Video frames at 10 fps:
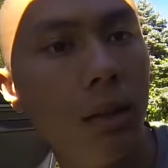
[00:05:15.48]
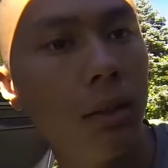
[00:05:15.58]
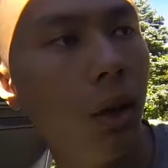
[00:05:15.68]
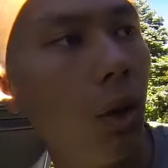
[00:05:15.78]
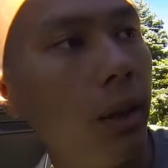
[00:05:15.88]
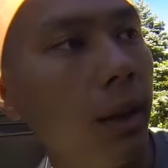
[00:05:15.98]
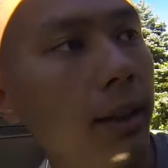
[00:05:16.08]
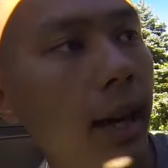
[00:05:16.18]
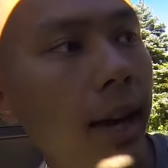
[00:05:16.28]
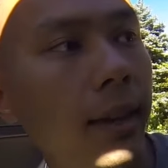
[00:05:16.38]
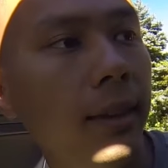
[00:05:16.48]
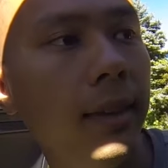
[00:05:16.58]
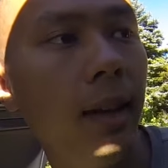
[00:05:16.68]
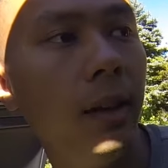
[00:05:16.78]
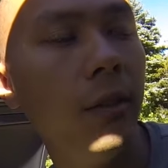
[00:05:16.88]
The only thing that I can
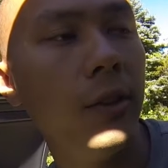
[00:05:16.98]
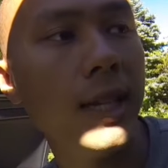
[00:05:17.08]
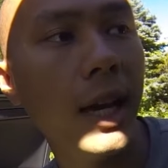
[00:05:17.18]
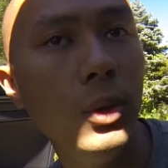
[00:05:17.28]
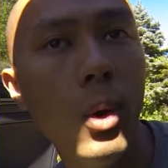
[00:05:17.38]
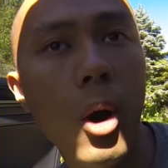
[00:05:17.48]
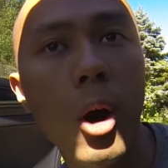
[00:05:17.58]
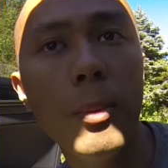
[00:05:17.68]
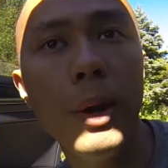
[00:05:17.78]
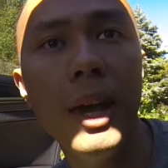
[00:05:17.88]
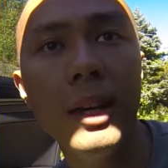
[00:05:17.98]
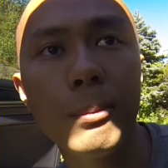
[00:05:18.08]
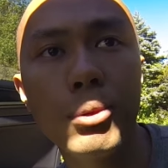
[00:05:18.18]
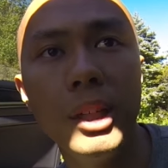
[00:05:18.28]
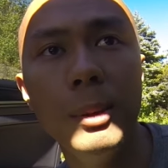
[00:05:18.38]
think of is that you are paying a
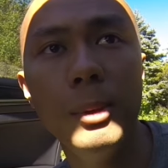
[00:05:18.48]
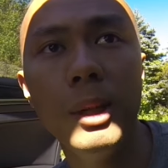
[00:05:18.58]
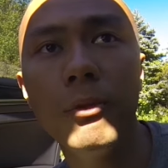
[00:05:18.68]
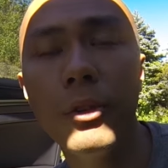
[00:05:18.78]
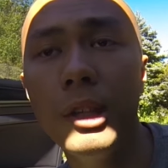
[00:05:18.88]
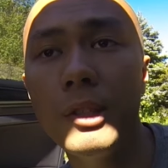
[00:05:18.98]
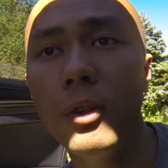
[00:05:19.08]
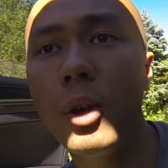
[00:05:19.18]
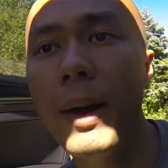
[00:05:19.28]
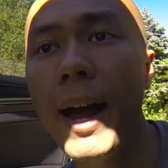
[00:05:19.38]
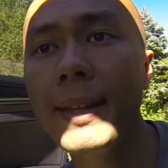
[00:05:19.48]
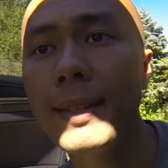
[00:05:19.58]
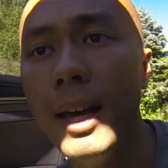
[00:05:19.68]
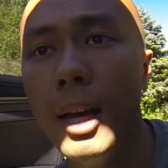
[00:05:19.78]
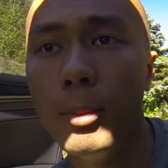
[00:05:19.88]
premium for these floor mats,
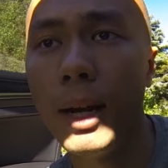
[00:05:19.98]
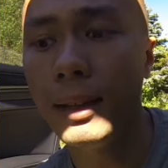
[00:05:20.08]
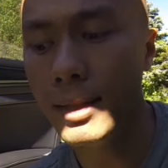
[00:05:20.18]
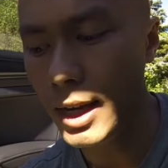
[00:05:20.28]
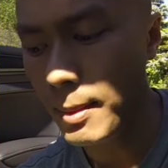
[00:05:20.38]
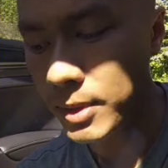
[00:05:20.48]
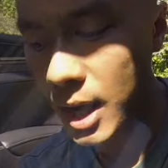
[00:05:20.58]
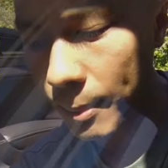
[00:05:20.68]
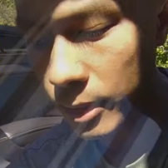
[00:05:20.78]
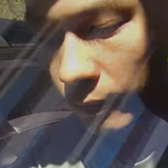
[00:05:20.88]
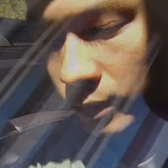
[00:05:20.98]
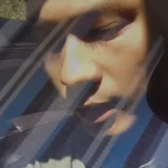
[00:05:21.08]
but at the same time, you have to